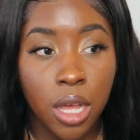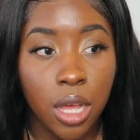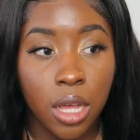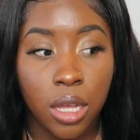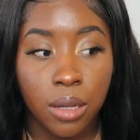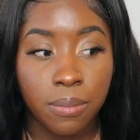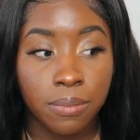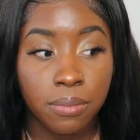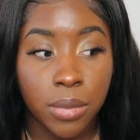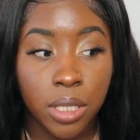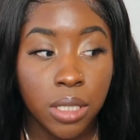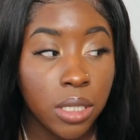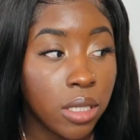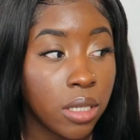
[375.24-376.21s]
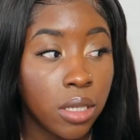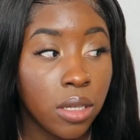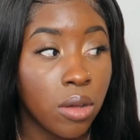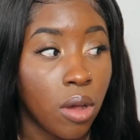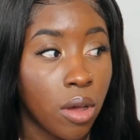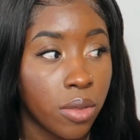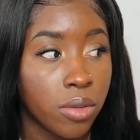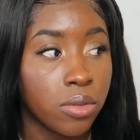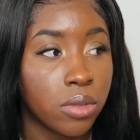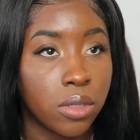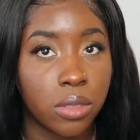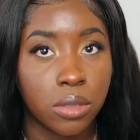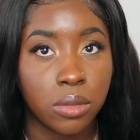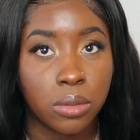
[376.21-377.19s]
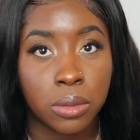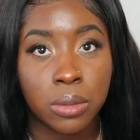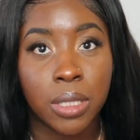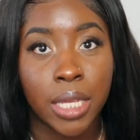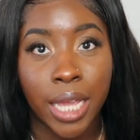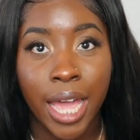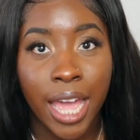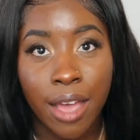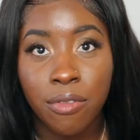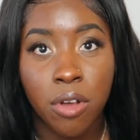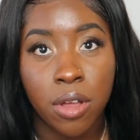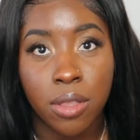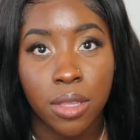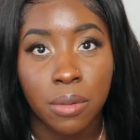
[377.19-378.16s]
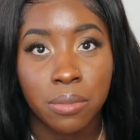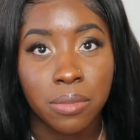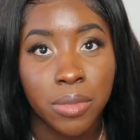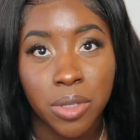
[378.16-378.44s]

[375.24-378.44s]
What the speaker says: all those glues. Like, I have all of them.